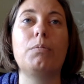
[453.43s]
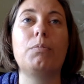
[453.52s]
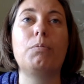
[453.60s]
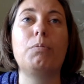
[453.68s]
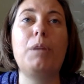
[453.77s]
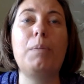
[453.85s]

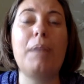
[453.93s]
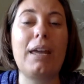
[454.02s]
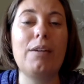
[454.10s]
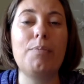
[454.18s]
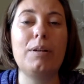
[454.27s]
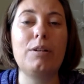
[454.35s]
we may
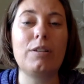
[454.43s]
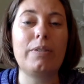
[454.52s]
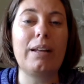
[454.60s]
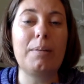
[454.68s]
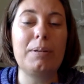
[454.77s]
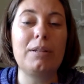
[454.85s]
have been
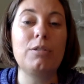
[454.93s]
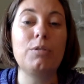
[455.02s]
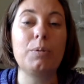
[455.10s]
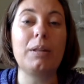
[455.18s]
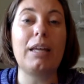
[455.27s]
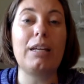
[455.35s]
developing new
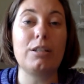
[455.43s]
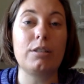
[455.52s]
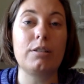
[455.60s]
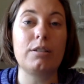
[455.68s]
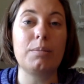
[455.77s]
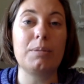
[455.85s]

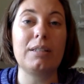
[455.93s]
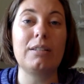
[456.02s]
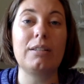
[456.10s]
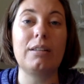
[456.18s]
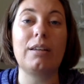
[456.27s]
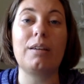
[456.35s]
relationships
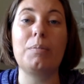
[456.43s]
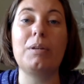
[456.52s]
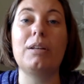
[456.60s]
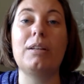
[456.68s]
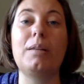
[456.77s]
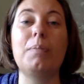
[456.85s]
into the
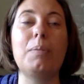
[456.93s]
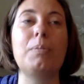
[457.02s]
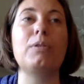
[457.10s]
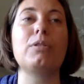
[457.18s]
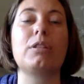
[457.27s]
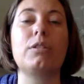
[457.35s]
community, but
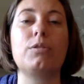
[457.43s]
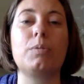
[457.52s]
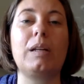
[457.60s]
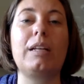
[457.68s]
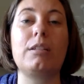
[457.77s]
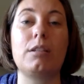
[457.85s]
most of those
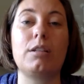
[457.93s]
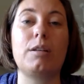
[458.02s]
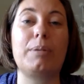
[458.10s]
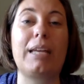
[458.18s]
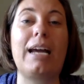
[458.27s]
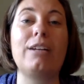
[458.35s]

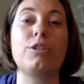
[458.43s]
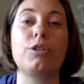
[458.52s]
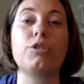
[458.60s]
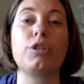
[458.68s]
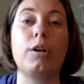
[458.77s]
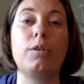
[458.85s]
relationships had
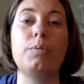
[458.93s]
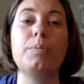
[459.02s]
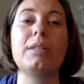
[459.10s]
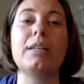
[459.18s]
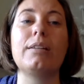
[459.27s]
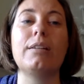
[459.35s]
church
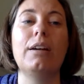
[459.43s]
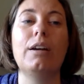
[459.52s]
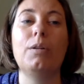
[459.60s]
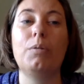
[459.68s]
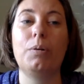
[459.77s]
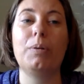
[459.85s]
homes, and
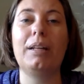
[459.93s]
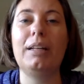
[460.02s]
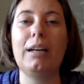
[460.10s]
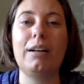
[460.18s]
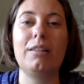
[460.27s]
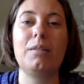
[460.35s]
we're really
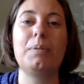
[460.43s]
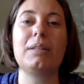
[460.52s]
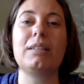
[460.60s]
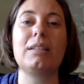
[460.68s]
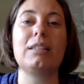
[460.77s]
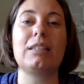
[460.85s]
not in the
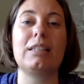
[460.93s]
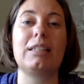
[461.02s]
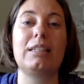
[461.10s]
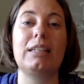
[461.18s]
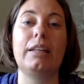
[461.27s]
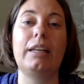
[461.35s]
business of
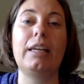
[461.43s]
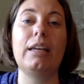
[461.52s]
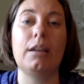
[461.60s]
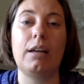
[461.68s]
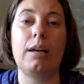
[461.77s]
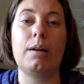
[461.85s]
stealing
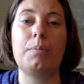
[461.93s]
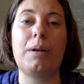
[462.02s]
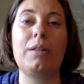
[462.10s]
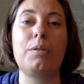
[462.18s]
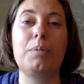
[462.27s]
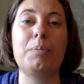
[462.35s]

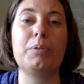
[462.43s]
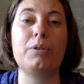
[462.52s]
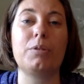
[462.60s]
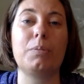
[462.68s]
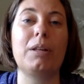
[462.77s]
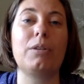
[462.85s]
other
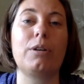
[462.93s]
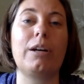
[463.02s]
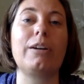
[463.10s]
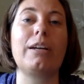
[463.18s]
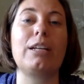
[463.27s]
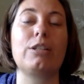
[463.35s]
members from other
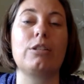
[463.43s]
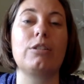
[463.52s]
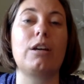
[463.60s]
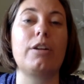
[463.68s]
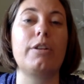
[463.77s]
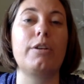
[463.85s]
congregations,
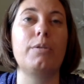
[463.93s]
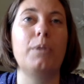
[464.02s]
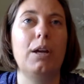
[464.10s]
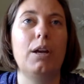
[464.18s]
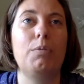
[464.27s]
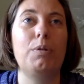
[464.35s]
although
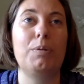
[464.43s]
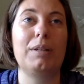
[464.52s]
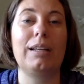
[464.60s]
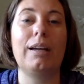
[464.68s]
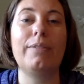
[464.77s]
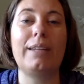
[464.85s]
we would
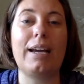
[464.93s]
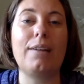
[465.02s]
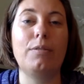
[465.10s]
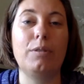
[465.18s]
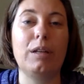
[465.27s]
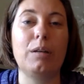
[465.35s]
love to
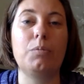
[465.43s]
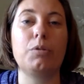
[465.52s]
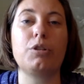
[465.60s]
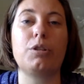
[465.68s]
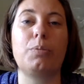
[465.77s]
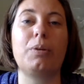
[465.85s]
have them come
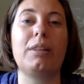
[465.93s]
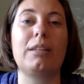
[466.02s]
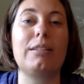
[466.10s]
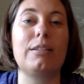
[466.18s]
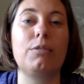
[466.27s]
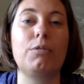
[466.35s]
worship with
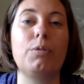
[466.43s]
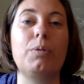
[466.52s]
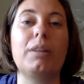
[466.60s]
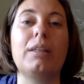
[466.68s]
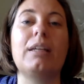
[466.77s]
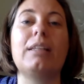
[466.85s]
us and grow
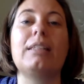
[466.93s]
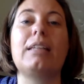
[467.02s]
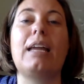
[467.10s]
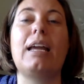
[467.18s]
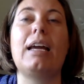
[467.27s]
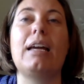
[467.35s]
with us
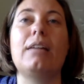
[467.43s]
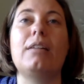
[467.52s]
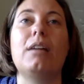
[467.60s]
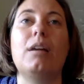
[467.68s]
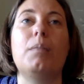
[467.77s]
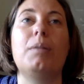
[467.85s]
and
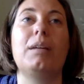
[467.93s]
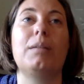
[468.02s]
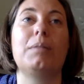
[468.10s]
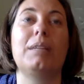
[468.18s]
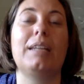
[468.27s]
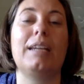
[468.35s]
become
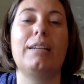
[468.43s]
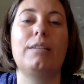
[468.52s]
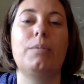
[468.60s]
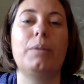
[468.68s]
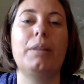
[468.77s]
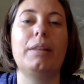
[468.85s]
connected
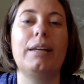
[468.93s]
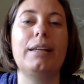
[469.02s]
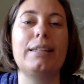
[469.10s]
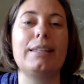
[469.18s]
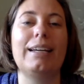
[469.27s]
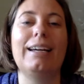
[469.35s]
with
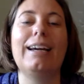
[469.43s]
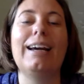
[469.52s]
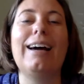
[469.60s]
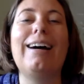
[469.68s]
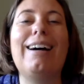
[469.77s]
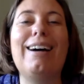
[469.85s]
us.
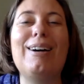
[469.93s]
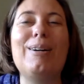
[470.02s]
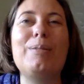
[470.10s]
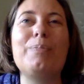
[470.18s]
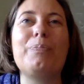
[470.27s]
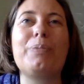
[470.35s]

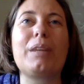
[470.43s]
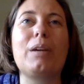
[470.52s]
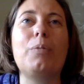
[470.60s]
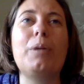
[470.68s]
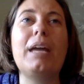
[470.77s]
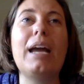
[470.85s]

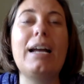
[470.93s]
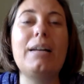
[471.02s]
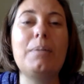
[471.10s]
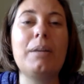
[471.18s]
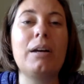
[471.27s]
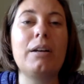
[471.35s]
We had to
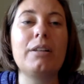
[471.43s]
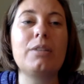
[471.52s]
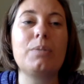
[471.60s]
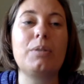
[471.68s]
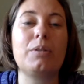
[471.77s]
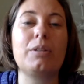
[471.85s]
be honest
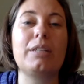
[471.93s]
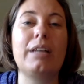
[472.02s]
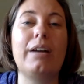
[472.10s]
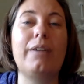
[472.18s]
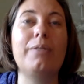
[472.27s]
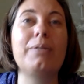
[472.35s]
with
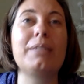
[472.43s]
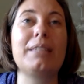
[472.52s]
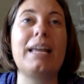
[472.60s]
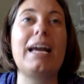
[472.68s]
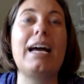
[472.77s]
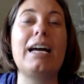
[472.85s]
ourselves
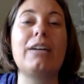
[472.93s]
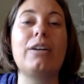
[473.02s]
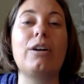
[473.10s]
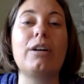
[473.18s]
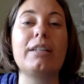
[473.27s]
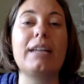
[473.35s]
that
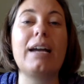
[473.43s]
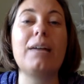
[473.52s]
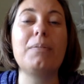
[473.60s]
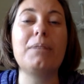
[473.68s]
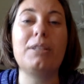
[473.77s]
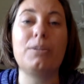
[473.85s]
our time
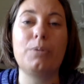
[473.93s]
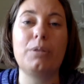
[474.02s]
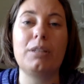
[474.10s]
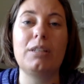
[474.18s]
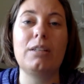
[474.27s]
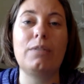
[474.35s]

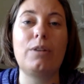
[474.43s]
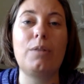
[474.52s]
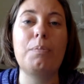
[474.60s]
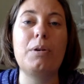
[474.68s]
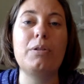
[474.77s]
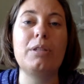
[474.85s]
resources of our
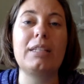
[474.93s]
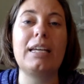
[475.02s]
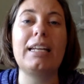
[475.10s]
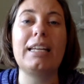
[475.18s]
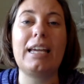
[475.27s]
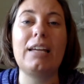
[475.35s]
most
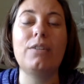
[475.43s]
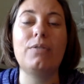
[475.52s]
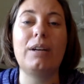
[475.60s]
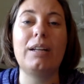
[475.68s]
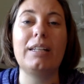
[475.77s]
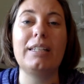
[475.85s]
dedicated
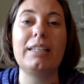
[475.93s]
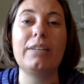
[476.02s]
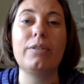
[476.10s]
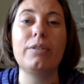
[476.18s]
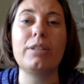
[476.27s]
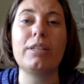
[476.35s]

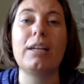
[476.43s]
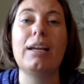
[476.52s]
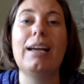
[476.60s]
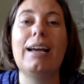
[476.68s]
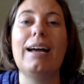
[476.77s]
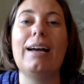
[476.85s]
volunteers
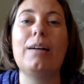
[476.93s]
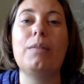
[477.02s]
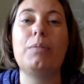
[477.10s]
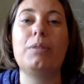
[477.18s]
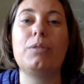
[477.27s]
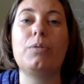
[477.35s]

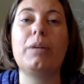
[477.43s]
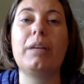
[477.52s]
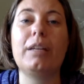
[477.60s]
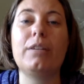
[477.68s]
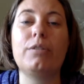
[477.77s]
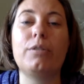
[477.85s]
was going
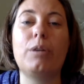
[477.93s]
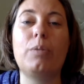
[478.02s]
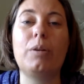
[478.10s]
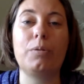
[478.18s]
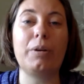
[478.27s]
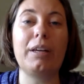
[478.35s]
into a
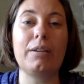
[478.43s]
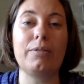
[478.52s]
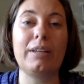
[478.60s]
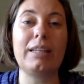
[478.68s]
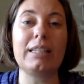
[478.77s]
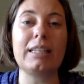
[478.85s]
1-week
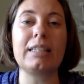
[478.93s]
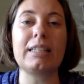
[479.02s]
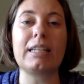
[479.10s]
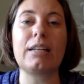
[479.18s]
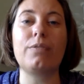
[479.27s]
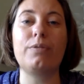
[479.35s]
event
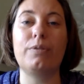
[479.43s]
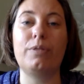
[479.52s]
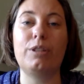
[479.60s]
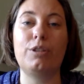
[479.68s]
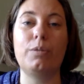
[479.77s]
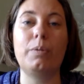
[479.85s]
instead of 52